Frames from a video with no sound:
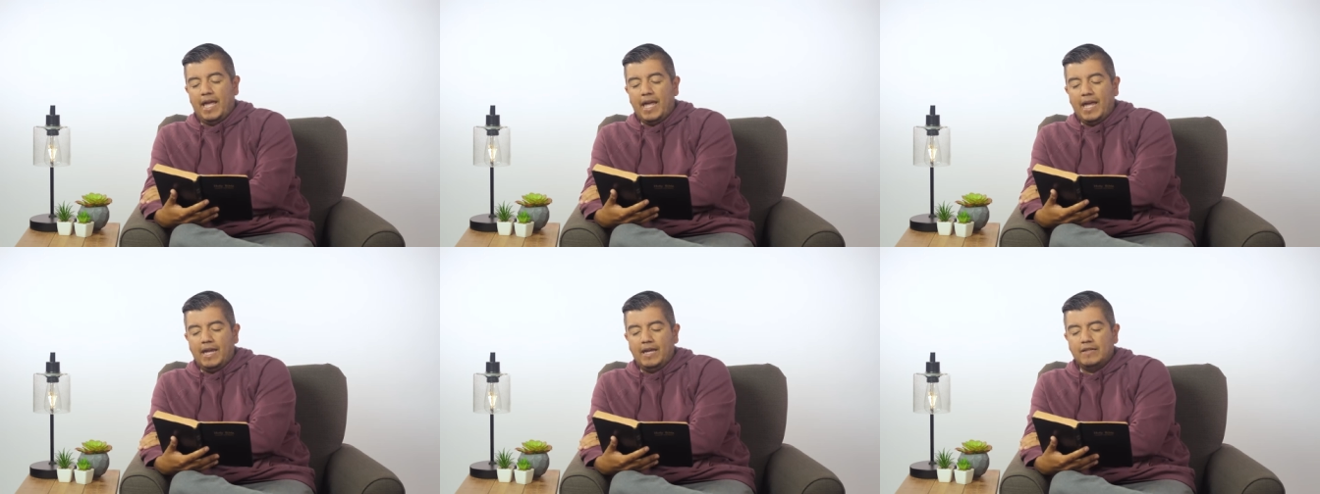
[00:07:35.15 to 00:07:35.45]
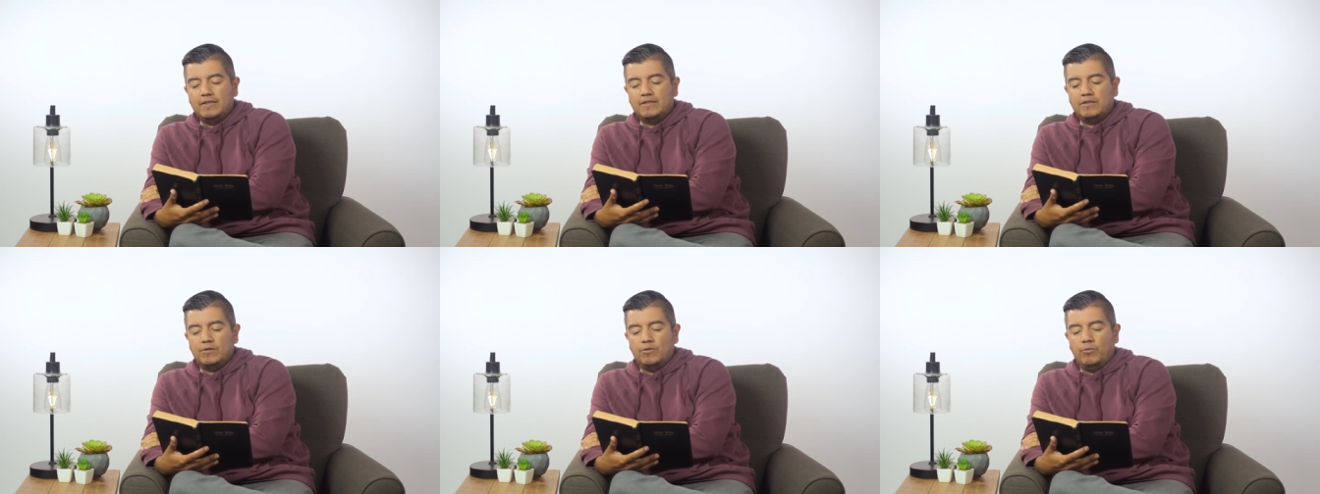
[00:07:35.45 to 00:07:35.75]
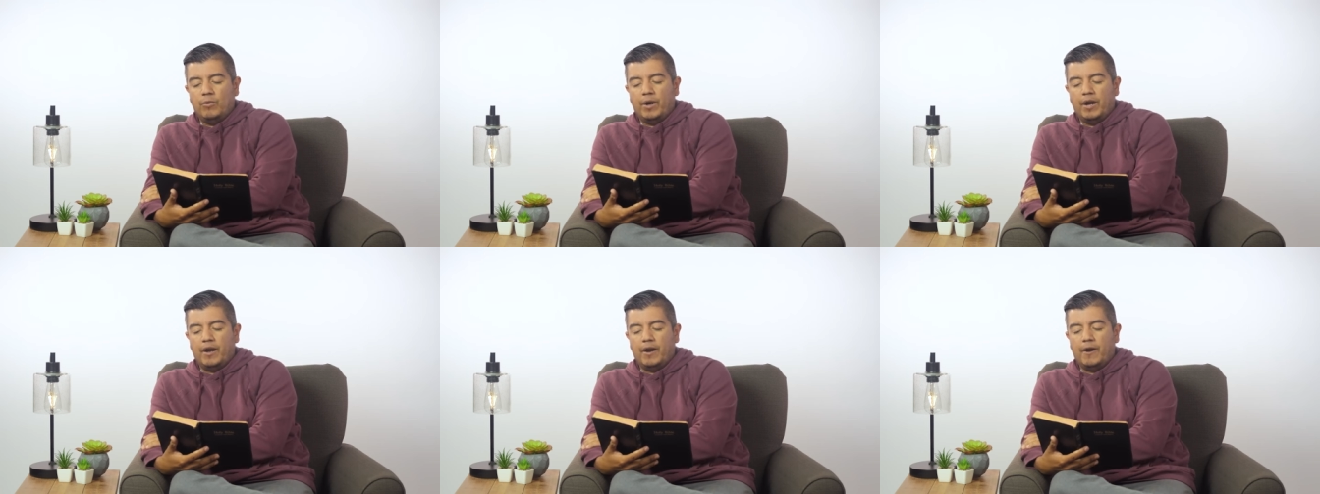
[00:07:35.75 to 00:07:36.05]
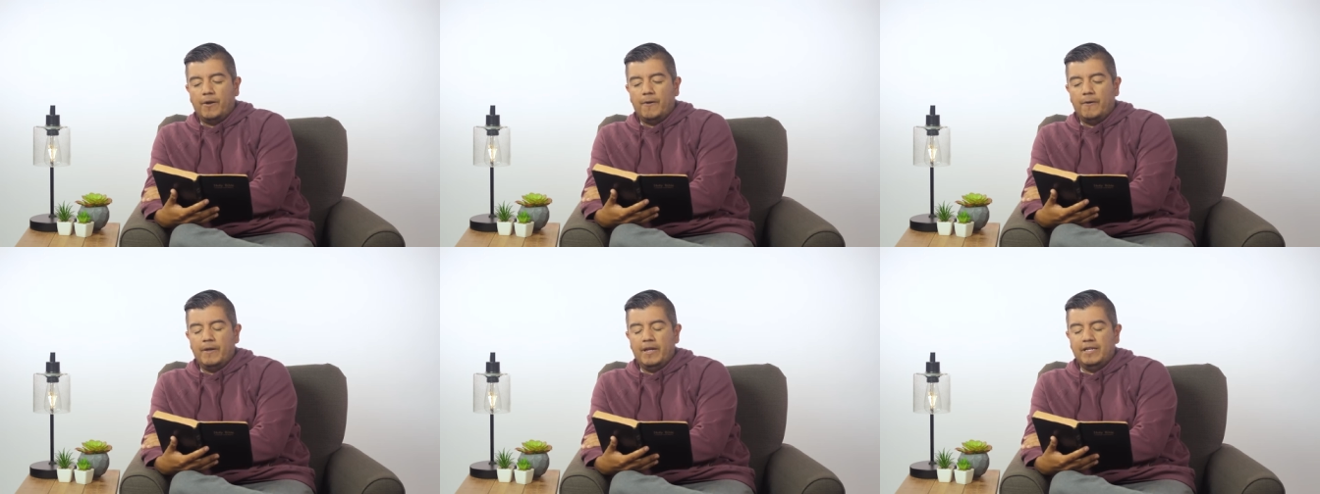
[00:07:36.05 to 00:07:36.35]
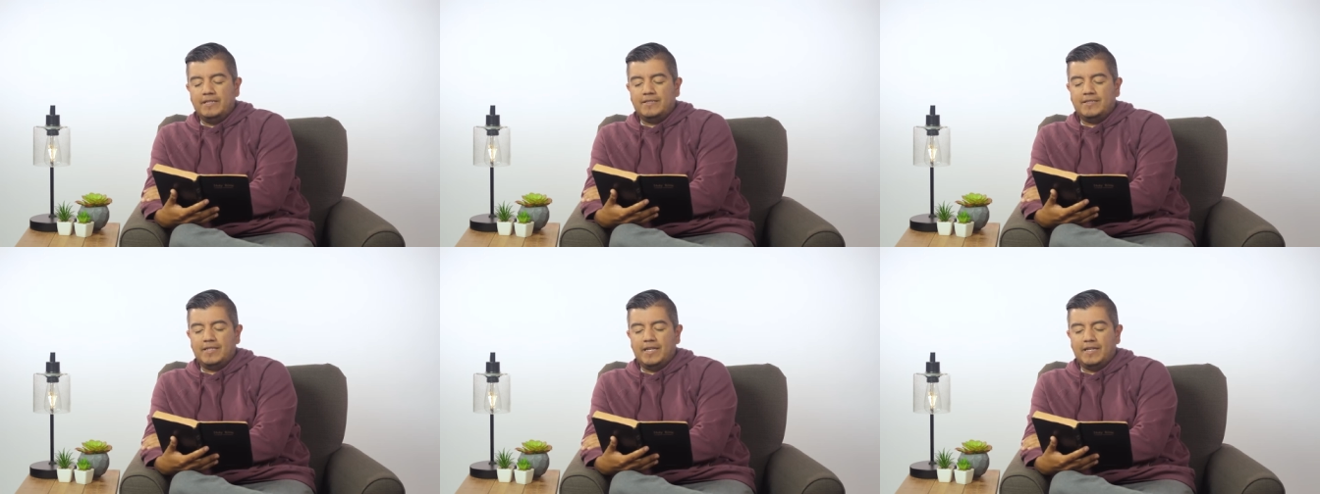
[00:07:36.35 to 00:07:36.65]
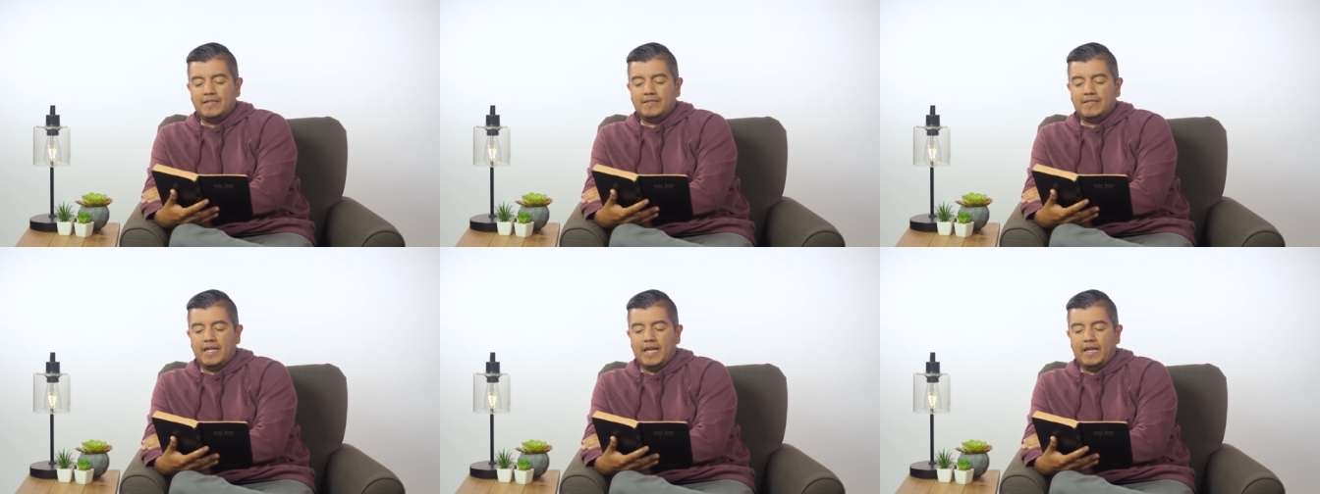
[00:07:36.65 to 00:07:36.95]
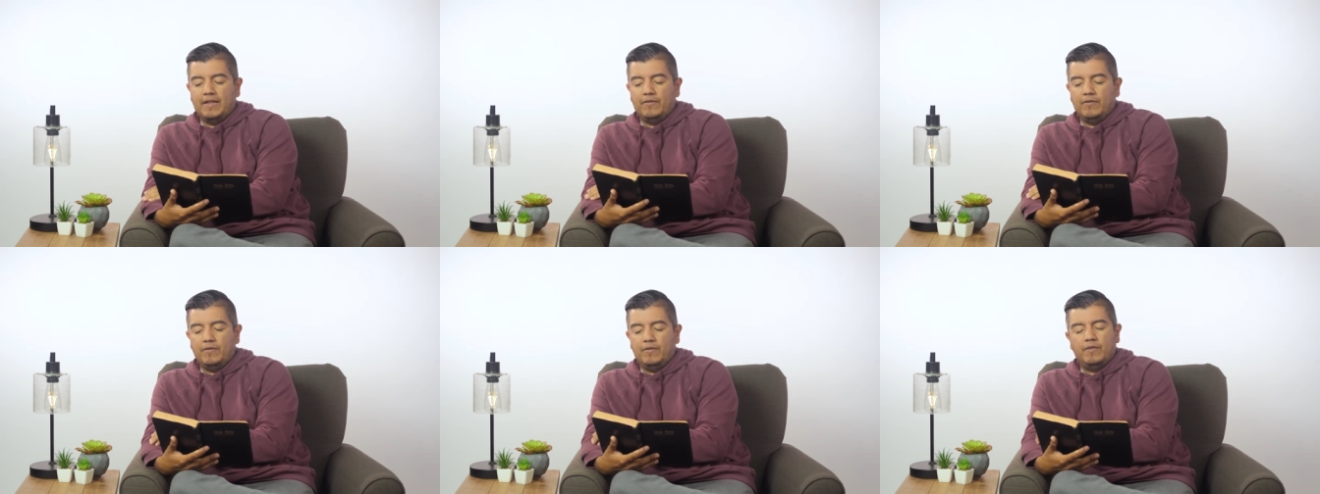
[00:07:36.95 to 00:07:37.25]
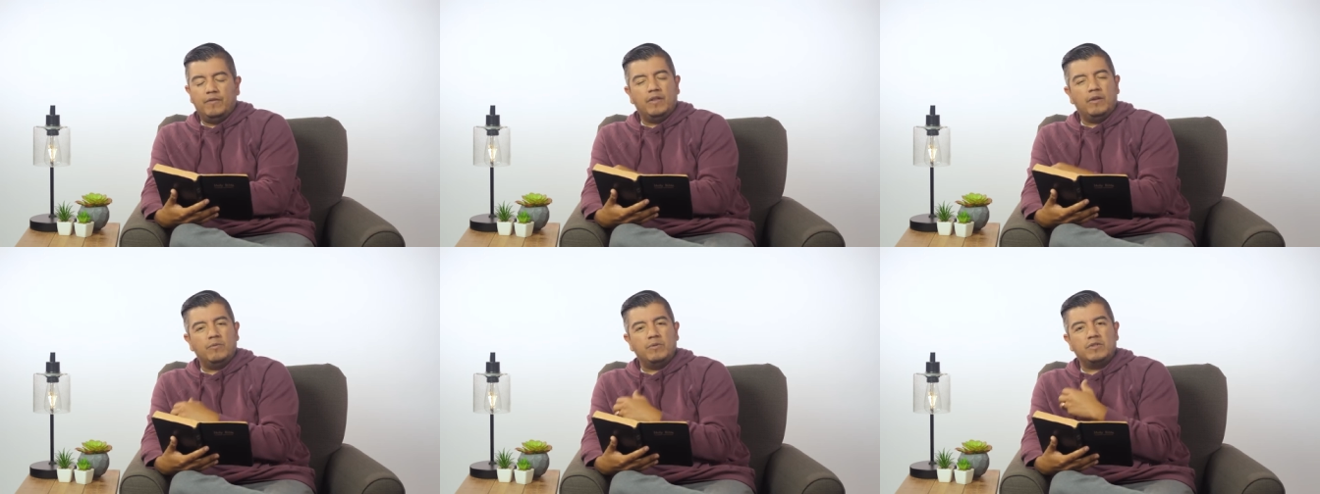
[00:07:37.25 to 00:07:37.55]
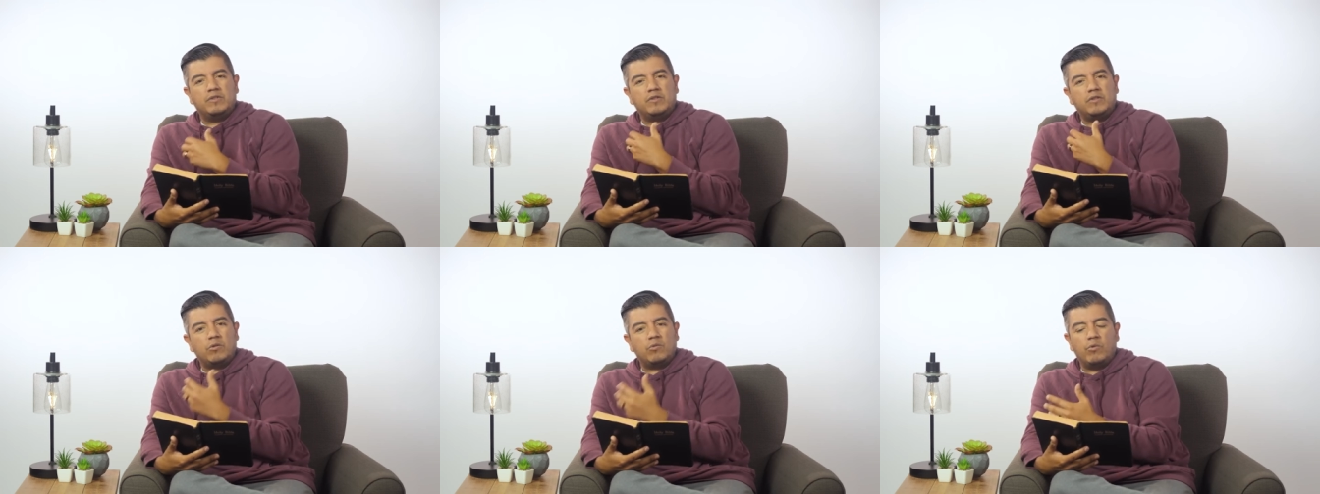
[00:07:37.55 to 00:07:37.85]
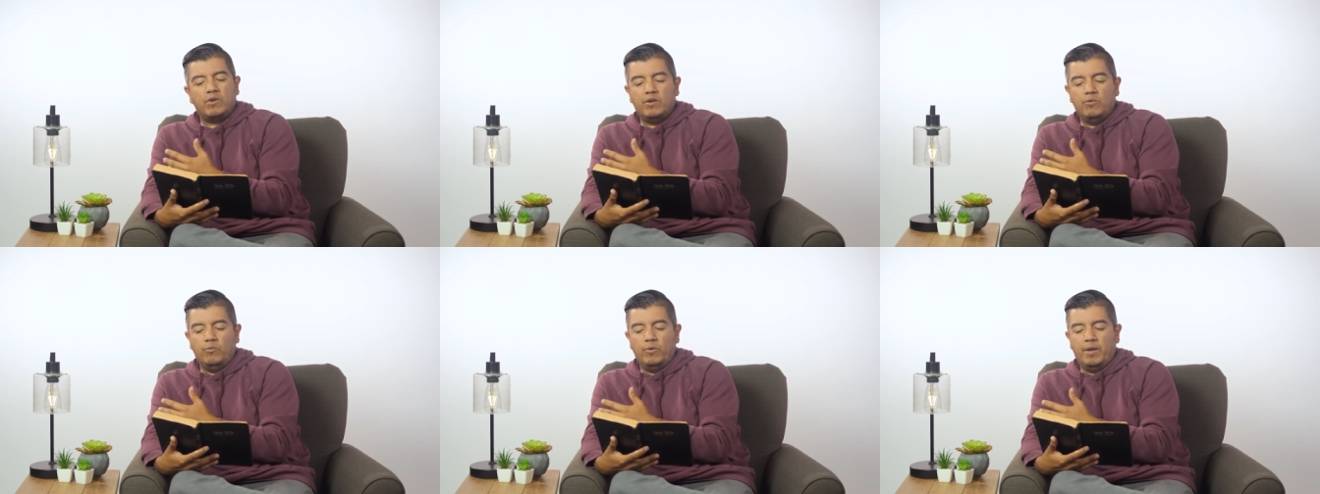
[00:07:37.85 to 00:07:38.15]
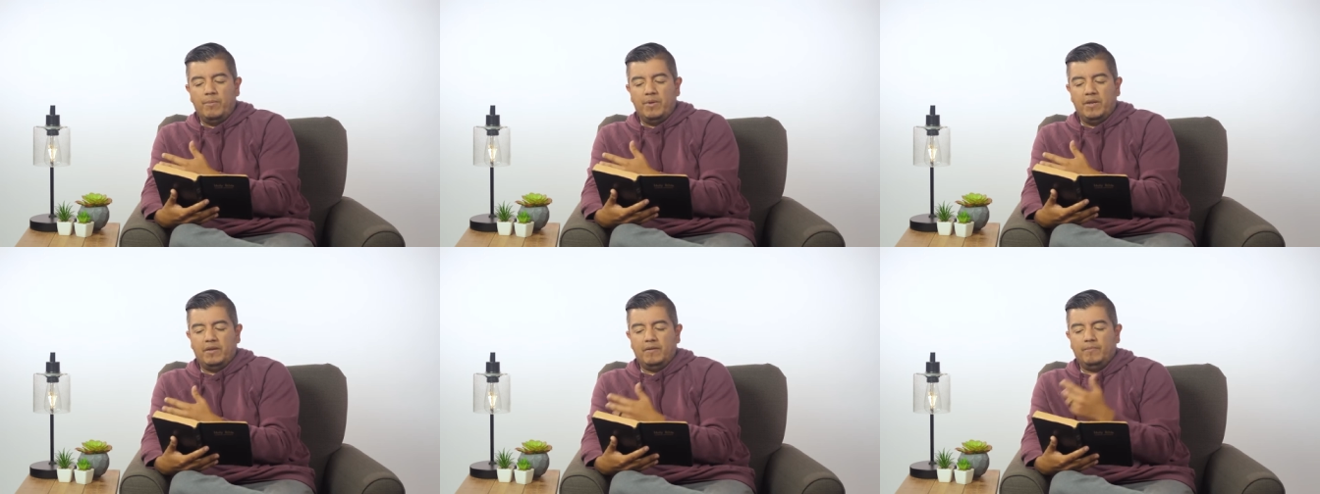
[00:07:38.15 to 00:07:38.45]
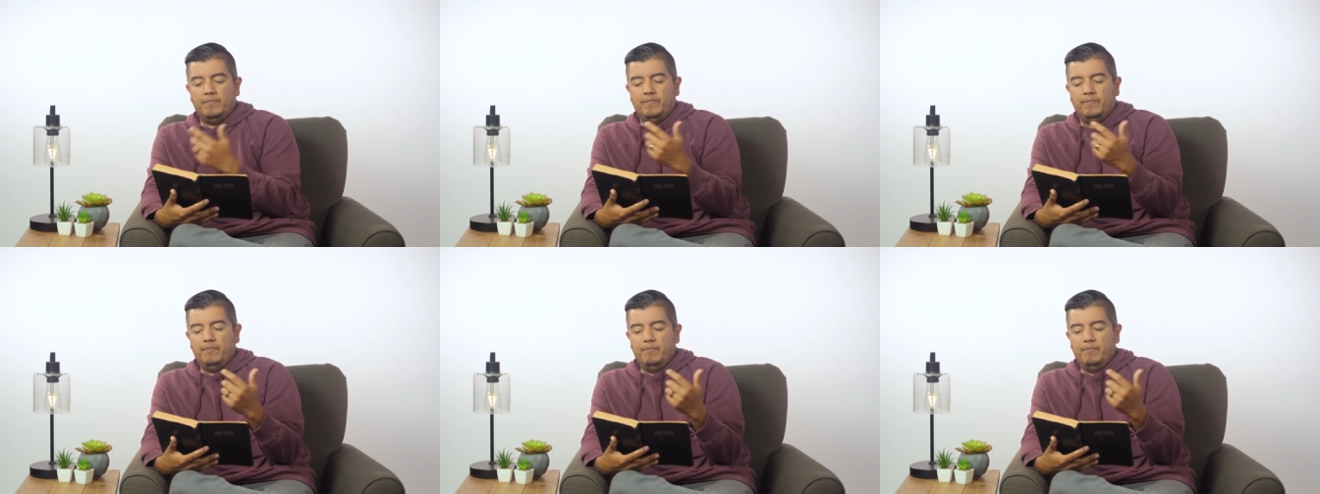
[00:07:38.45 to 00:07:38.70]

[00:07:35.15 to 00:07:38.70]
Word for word: 8 where it says that there was three women,